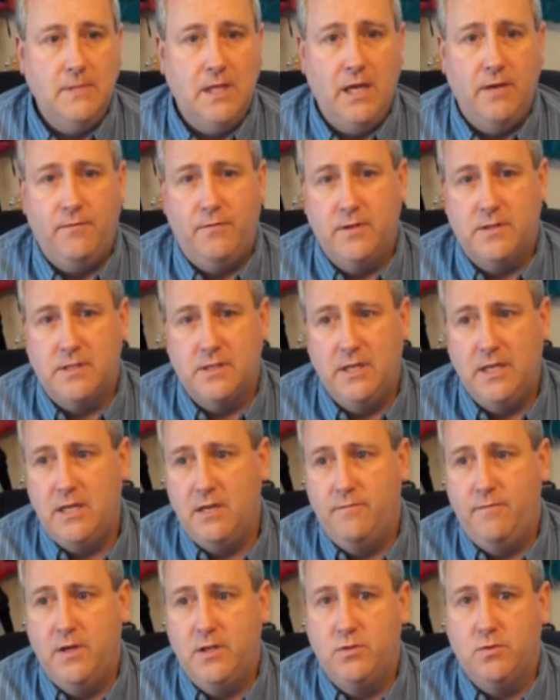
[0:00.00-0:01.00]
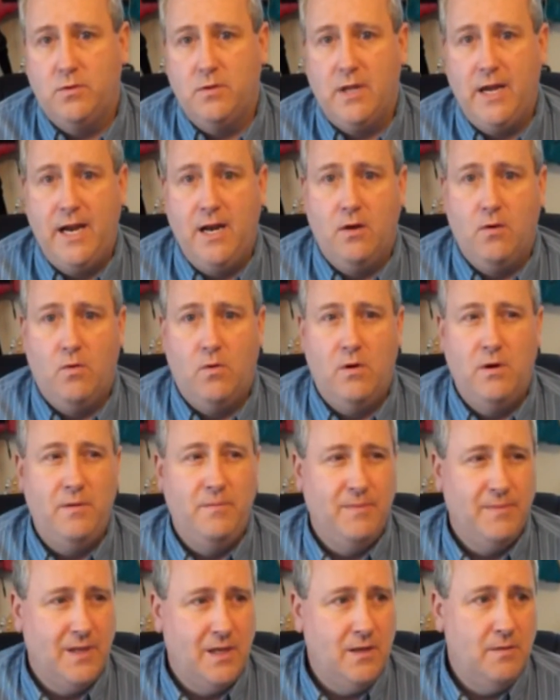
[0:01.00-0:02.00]
If it's an individual
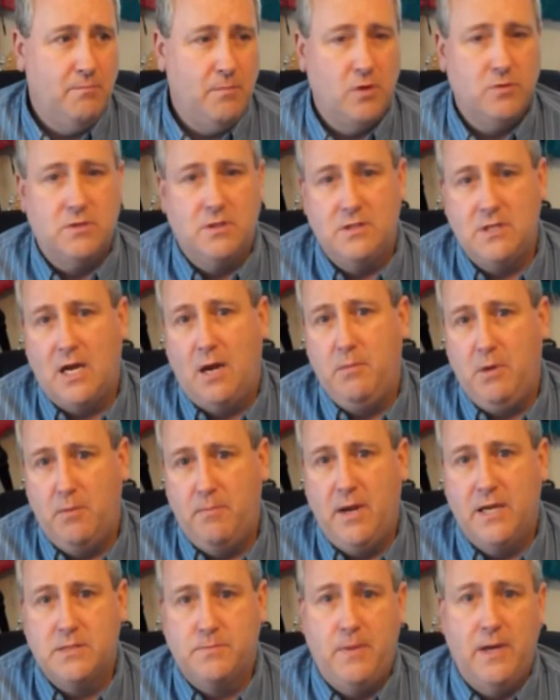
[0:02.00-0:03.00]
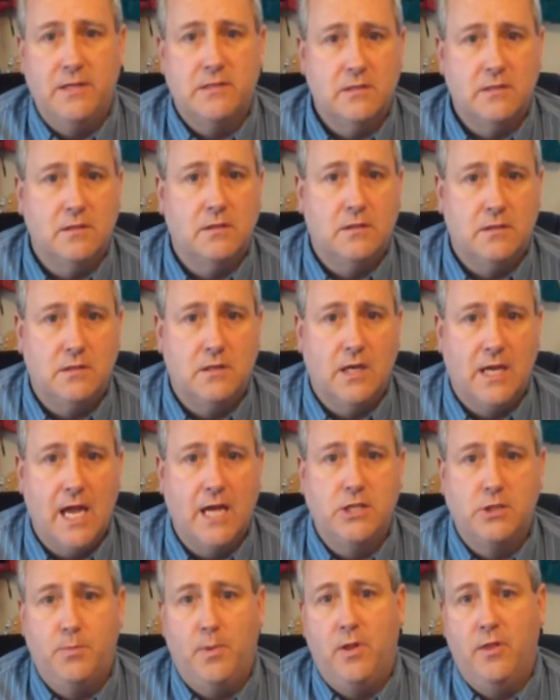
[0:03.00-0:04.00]
landlord, most of the time your best bet to, to
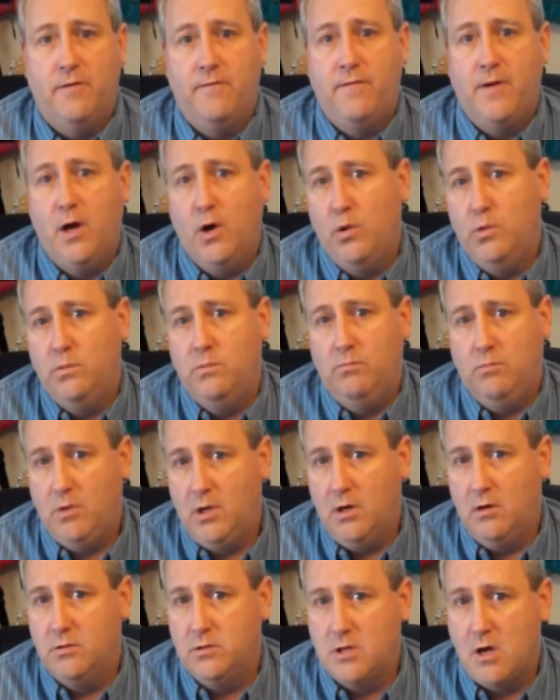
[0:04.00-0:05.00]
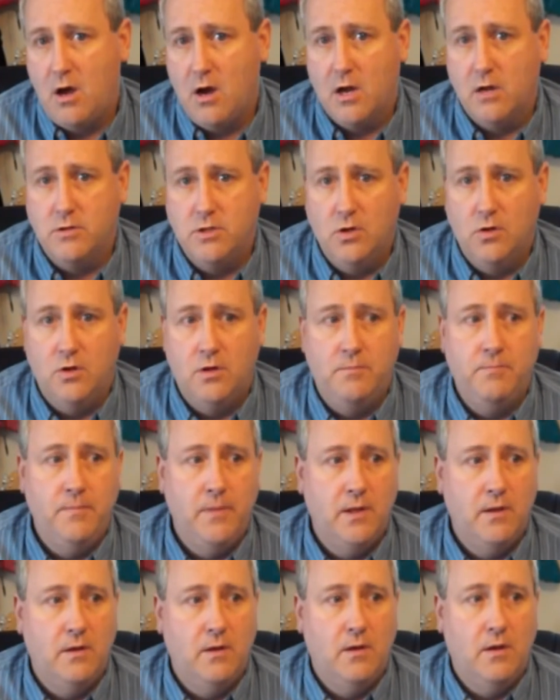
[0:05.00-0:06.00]
catch them on the phone, you know, talk to them.
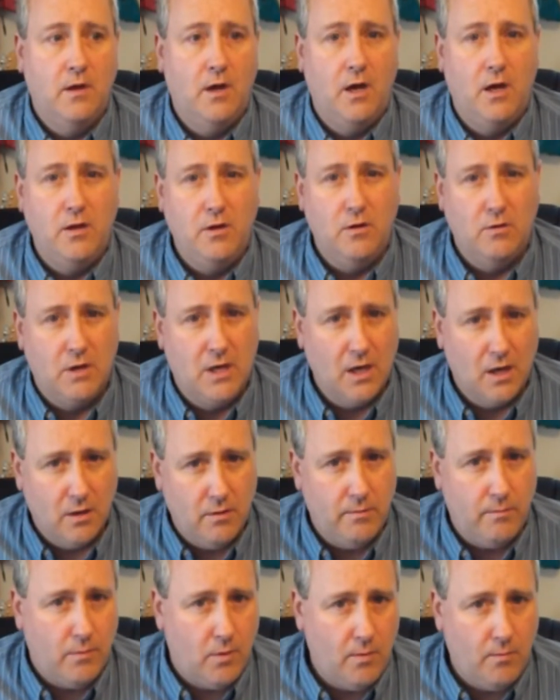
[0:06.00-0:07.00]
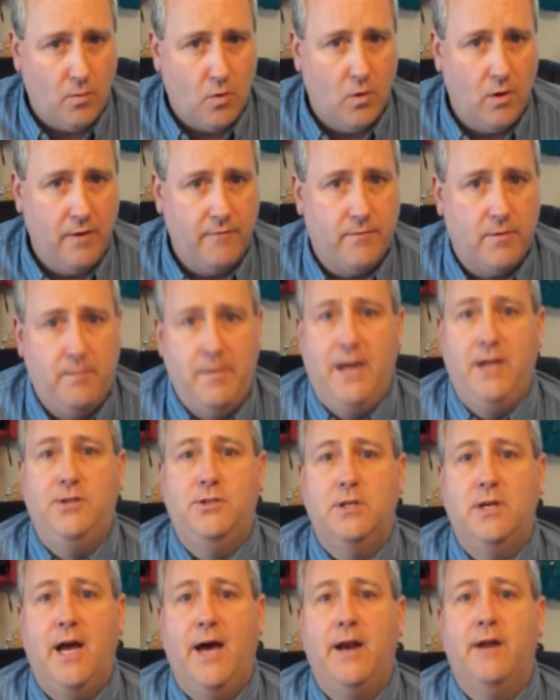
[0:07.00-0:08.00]
Uh, you'll get a little more, more,
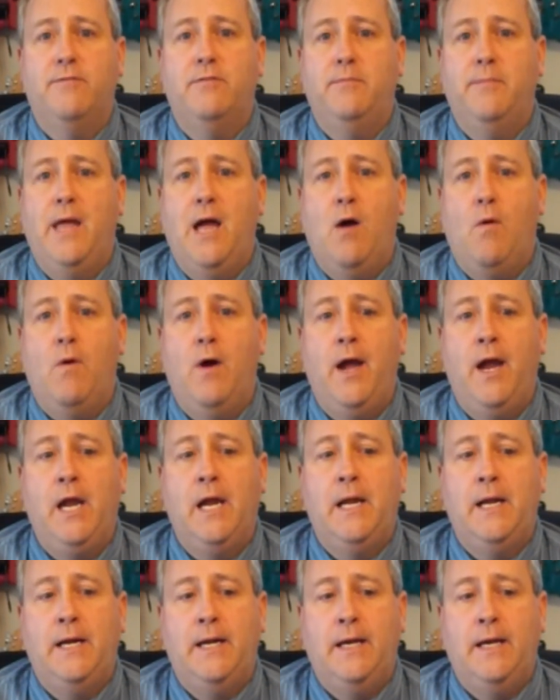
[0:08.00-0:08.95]
information out of them that way.